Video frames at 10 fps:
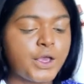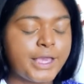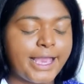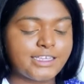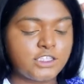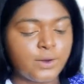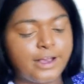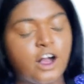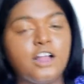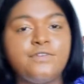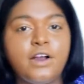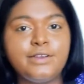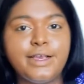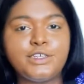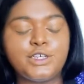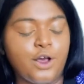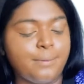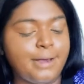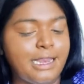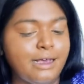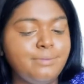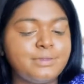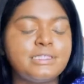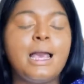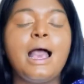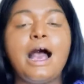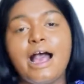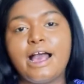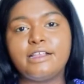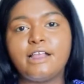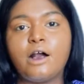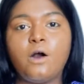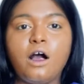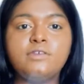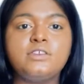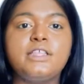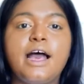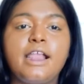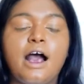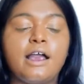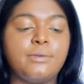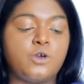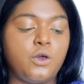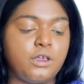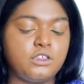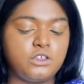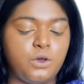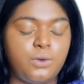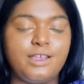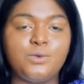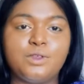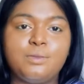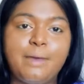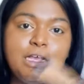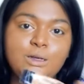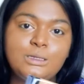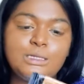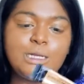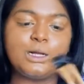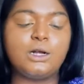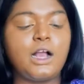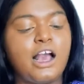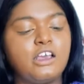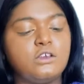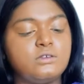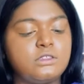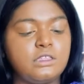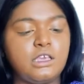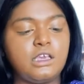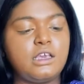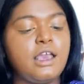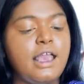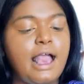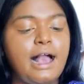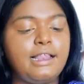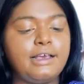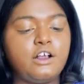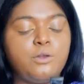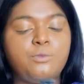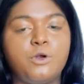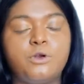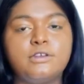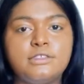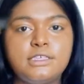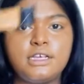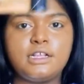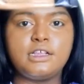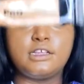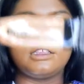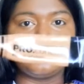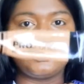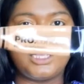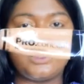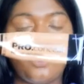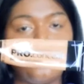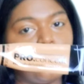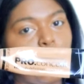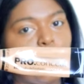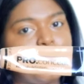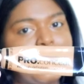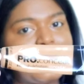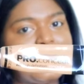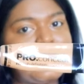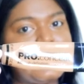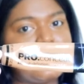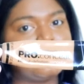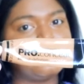Okay, so I got foundation on my lips, and now after that I'm going to go in with my concealer. I use the LA Girl Pro Conceal in the shade Warm Honey.